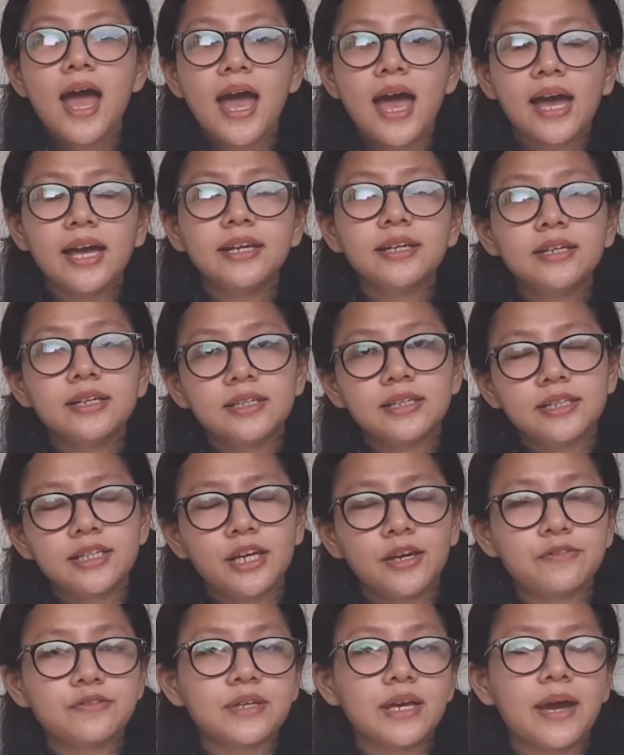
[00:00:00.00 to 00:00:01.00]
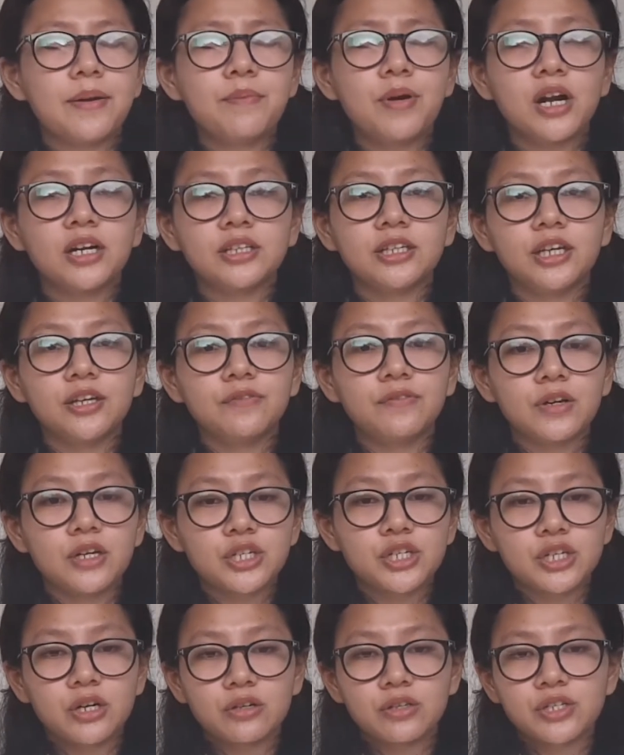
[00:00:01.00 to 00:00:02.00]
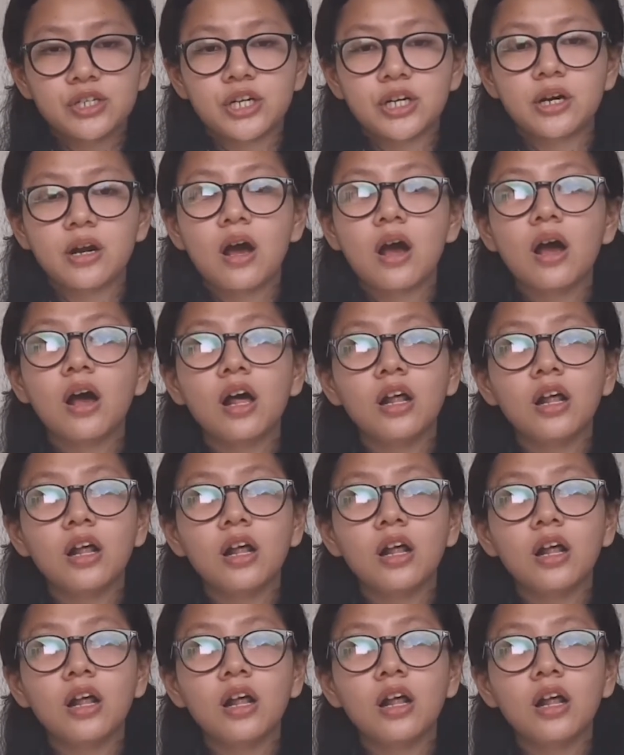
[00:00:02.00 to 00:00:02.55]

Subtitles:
and gives MRT infrastructure